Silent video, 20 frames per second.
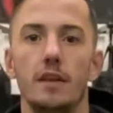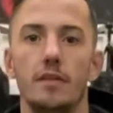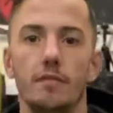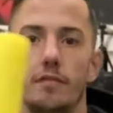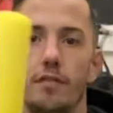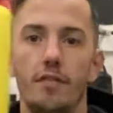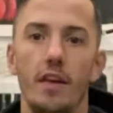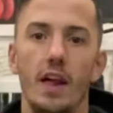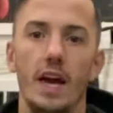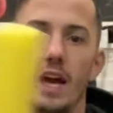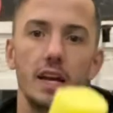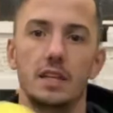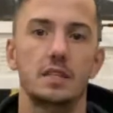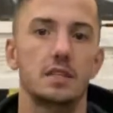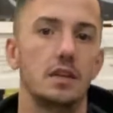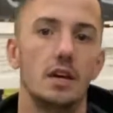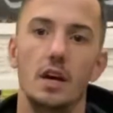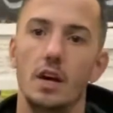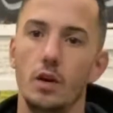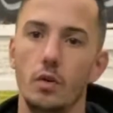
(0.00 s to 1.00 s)
and
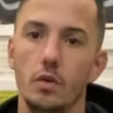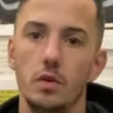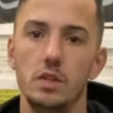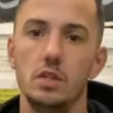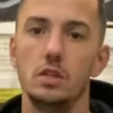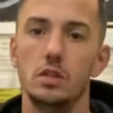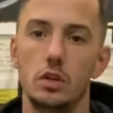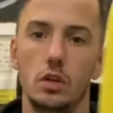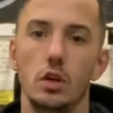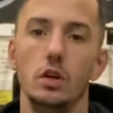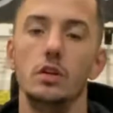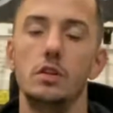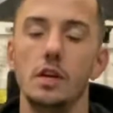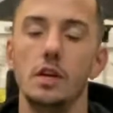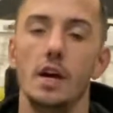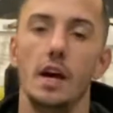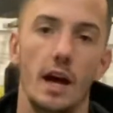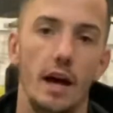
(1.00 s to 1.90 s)
flex, which is good.